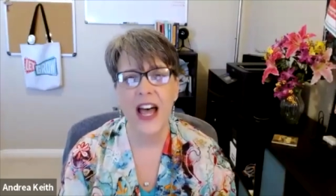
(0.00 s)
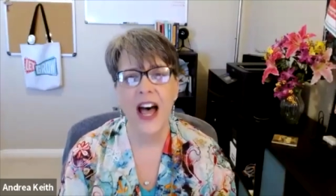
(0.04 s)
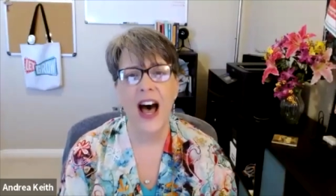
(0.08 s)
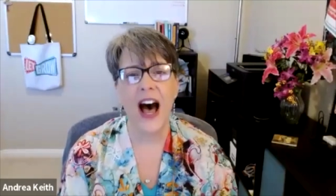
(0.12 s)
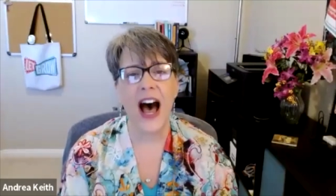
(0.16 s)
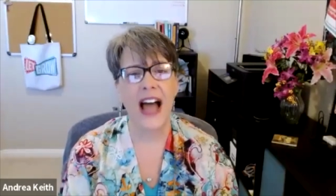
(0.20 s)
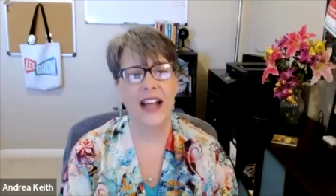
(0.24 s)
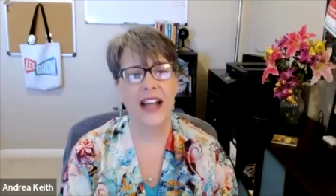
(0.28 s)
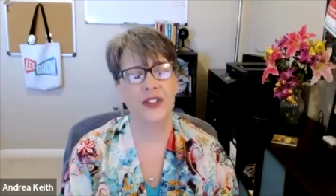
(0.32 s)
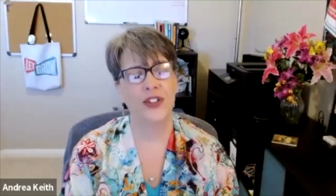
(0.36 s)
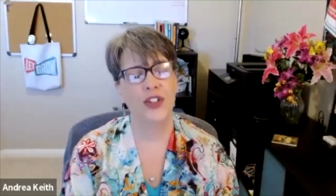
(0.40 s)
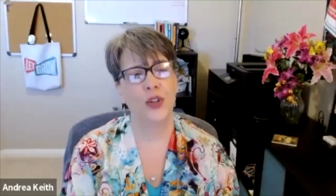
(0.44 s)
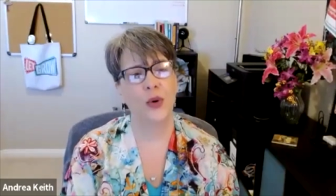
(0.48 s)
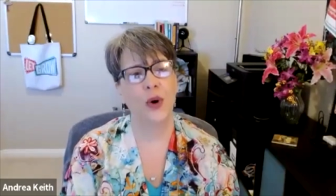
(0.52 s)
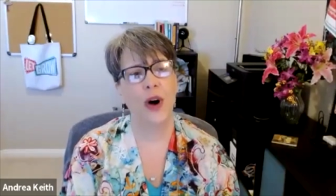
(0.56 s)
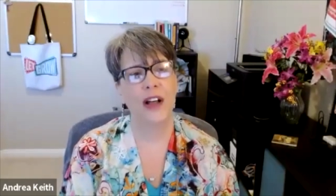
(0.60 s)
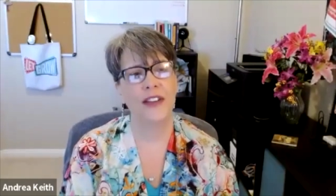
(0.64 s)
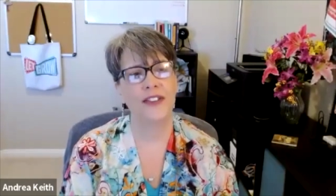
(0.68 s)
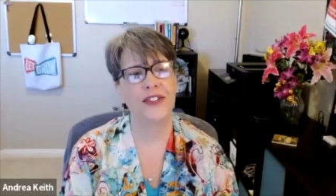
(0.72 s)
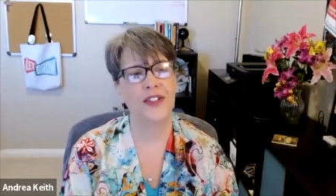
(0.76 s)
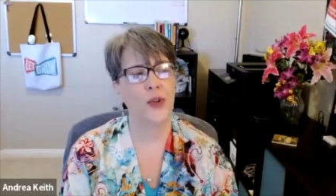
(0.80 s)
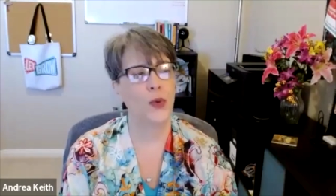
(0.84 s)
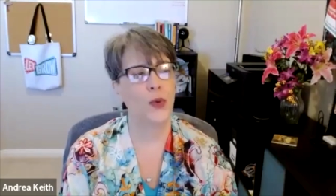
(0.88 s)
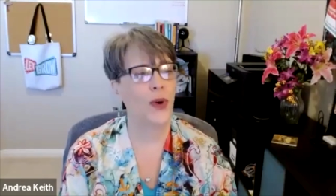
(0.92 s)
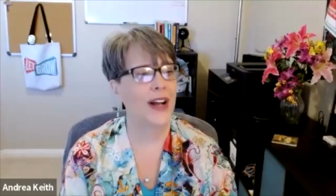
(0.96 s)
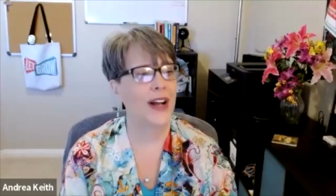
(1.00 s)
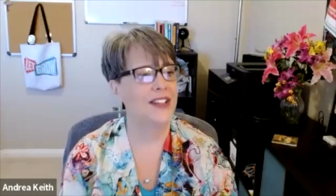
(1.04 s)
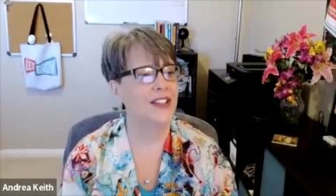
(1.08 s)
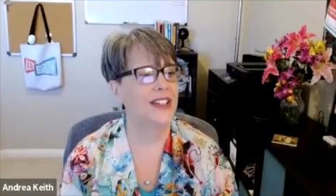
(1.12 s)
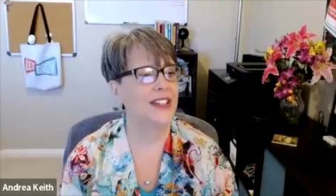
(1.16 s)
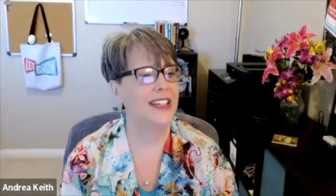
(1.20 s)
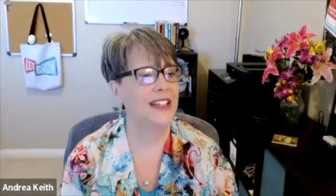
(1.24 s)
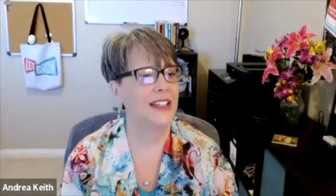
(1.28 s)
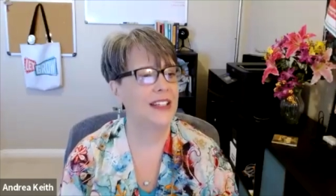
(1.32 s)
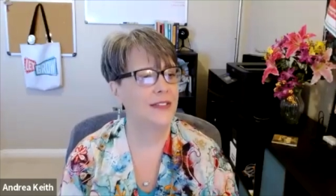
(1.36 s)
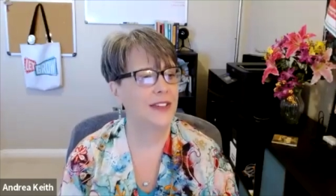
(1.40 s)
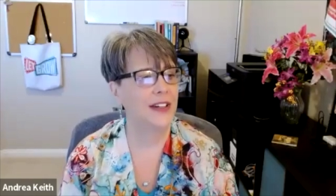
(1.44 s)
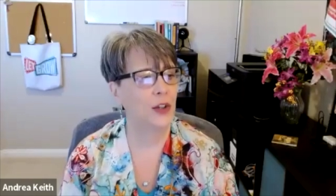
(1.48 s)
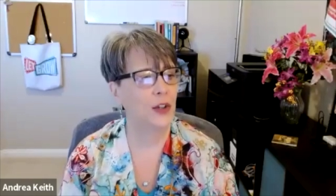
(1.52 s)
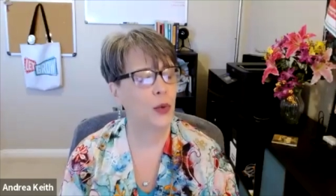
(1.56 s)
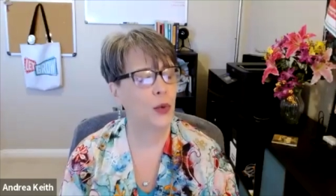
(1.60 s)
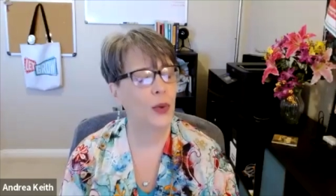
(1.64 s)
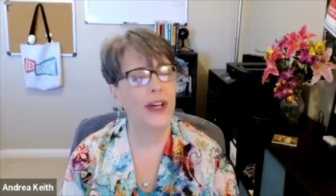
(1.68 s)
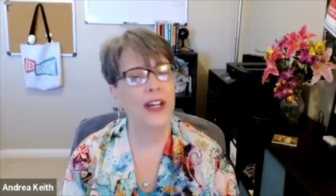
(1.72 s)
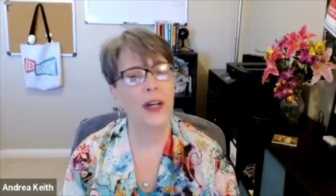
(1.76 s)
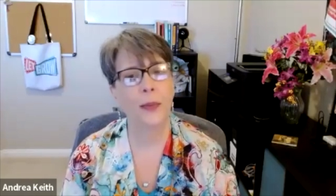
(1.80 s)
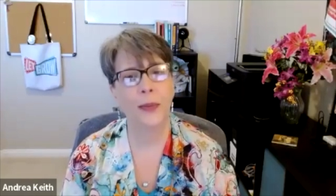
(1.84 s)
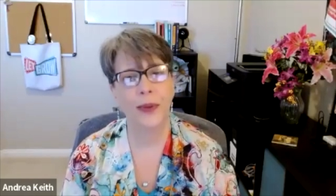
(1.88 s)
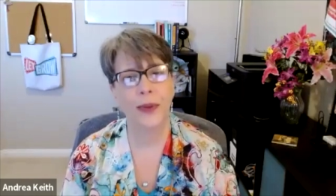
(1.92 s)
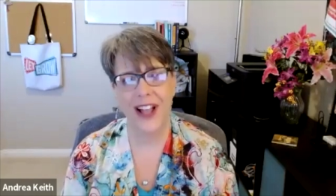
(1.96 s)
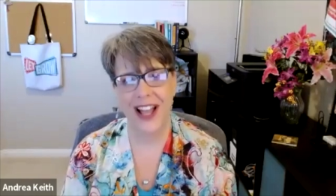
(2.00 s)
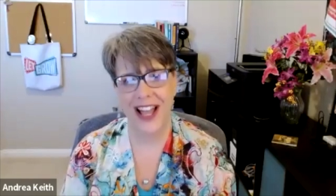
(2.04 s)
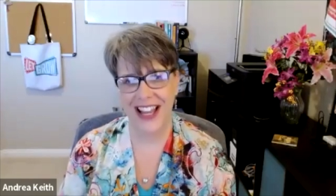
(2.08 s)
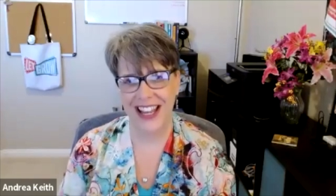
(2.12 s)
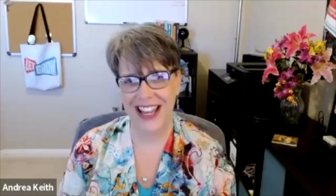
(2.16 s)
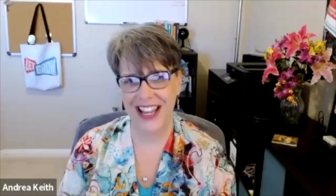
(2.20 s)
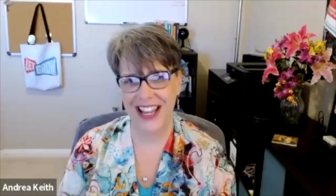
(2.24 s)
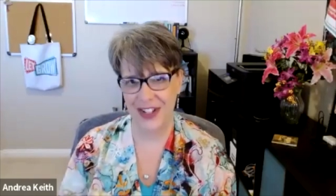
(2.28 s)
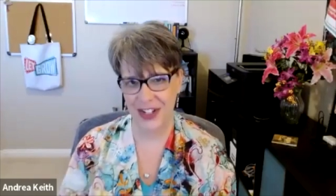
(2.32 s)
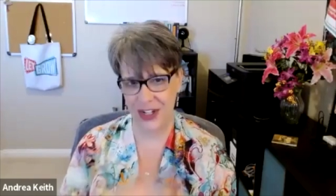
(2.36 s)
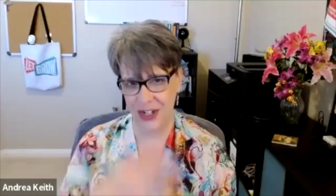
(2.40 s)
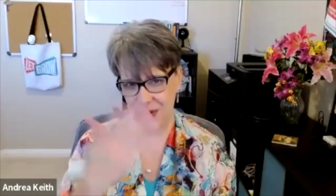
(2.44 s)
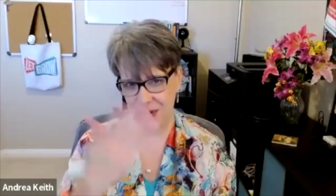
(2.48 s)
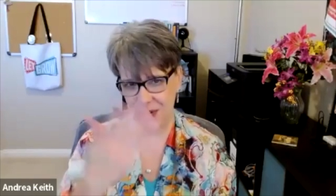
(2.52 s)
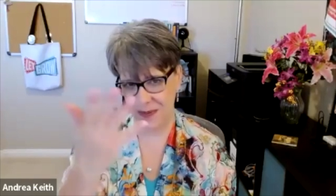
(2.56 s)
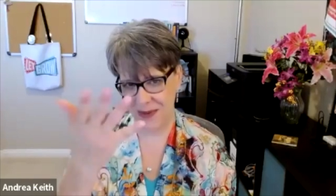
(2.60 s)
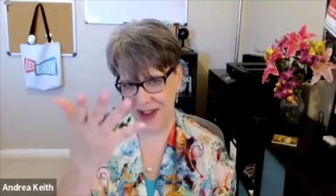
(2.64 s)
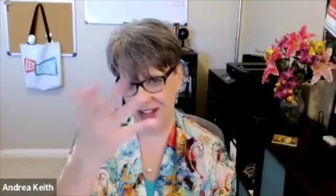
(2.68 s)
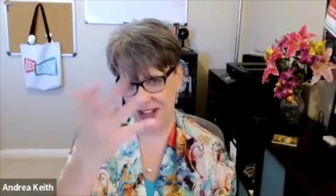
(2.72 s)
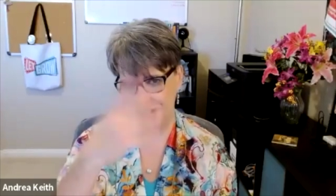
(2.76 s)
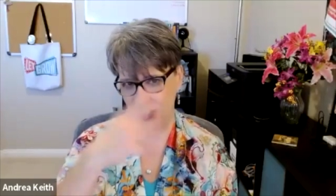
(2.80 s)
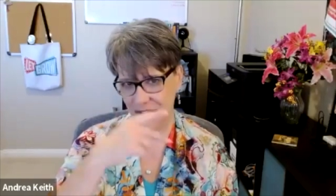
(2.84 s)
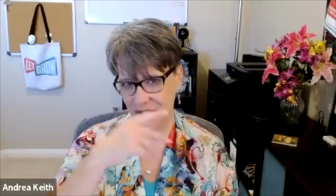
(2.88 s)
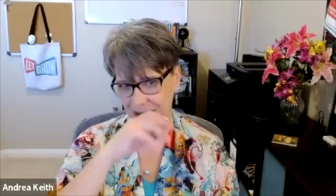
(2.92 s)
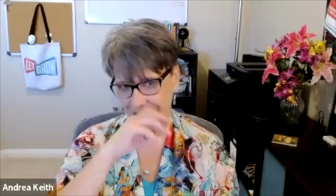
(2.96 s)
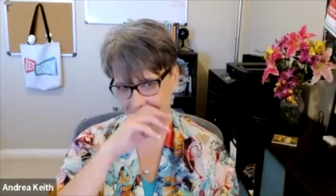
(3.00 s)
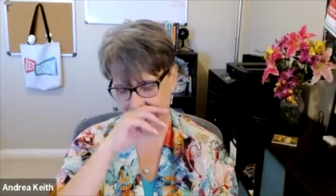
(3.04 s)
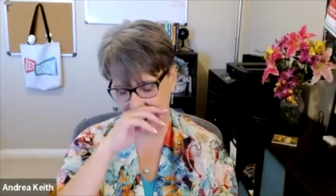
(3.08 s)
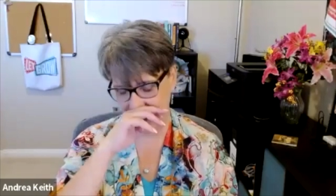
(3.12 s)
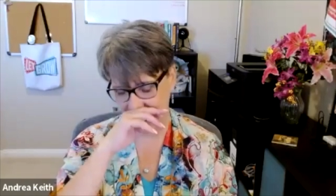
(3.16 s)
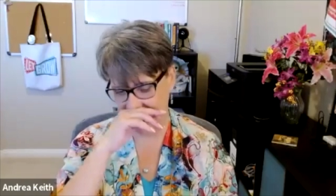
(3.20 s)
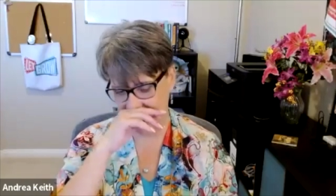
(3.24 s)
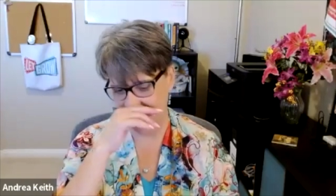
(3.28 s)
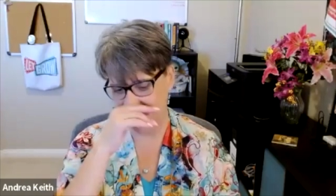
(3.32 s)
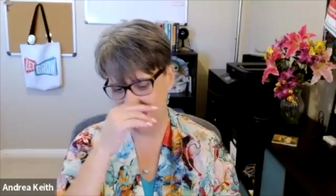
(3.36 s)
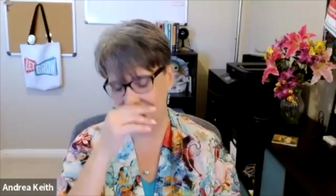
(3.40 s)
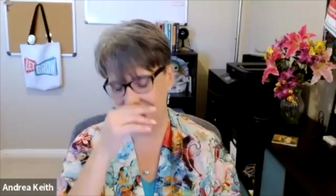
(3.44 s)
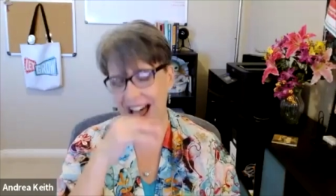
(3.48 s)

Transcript: I do also want to give a quick plug, as you mentioned, Rachel,